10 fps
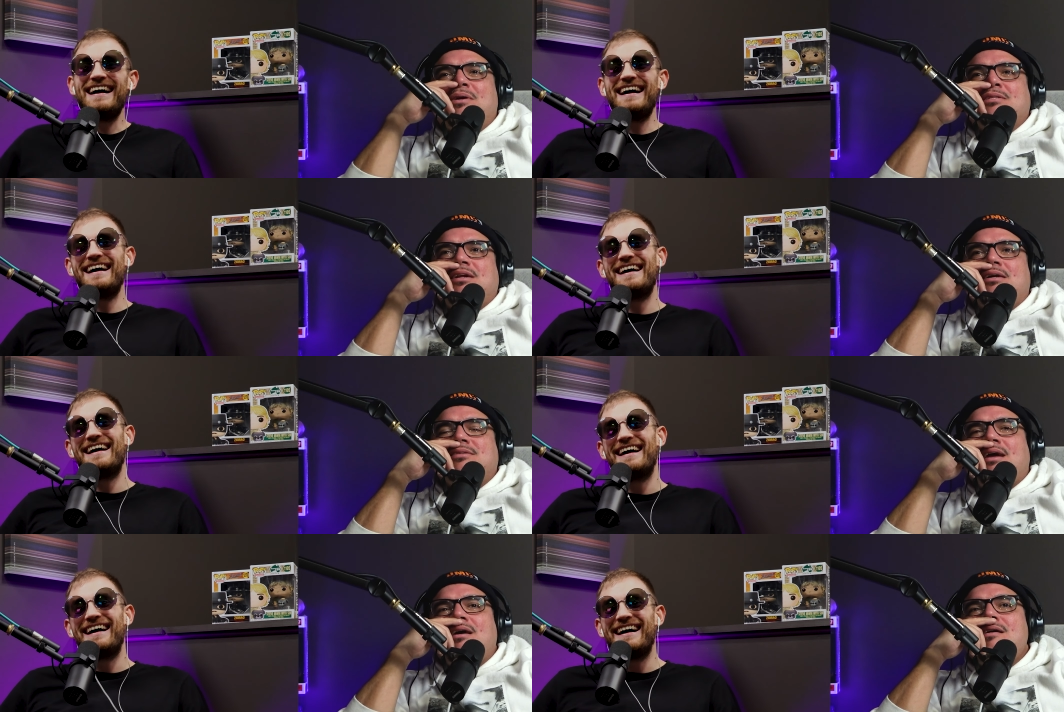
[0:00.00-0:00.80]
Speaker 1: once, and I was
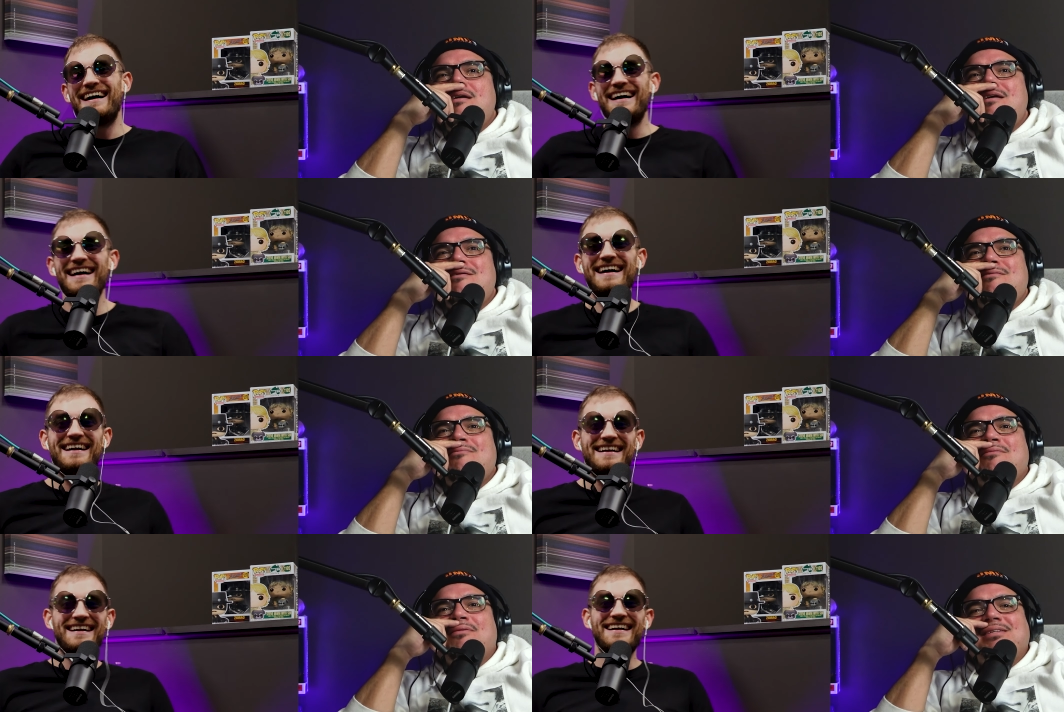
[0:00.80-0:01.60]
like,
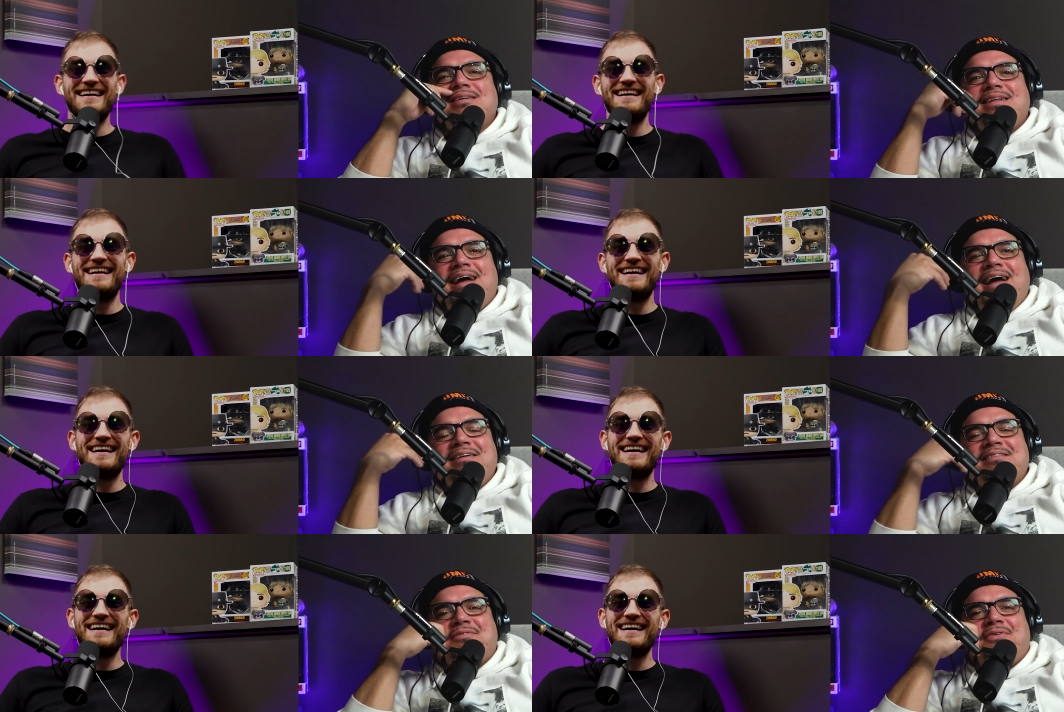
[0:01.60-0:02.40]
"Oh, he's a
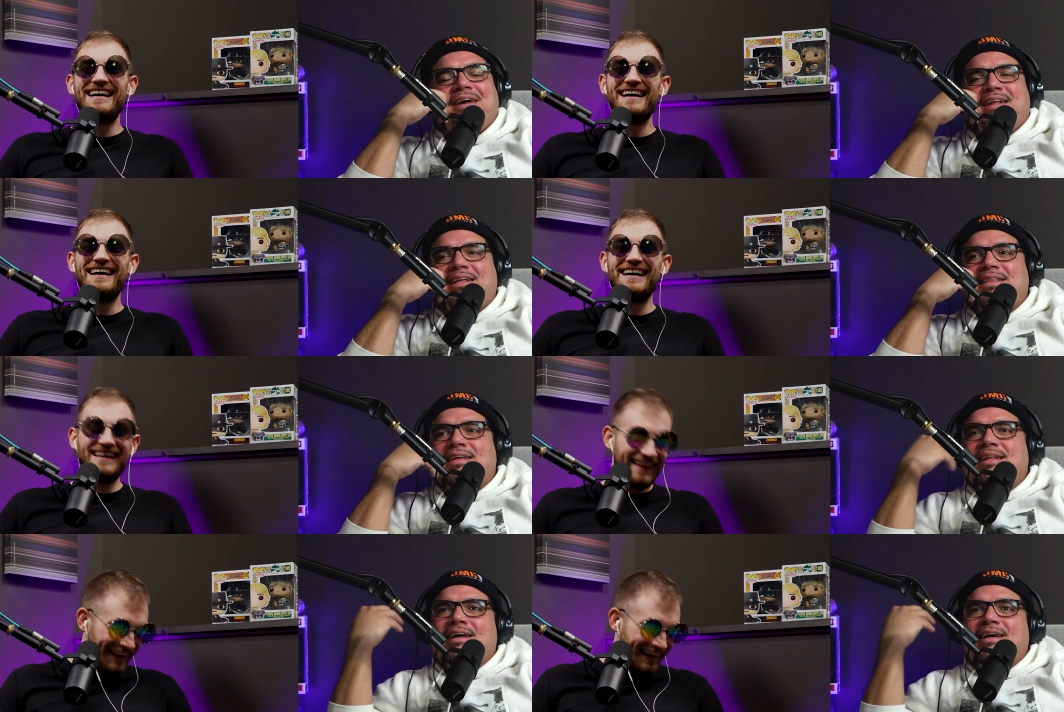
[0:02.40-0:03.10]
Niners fan." And then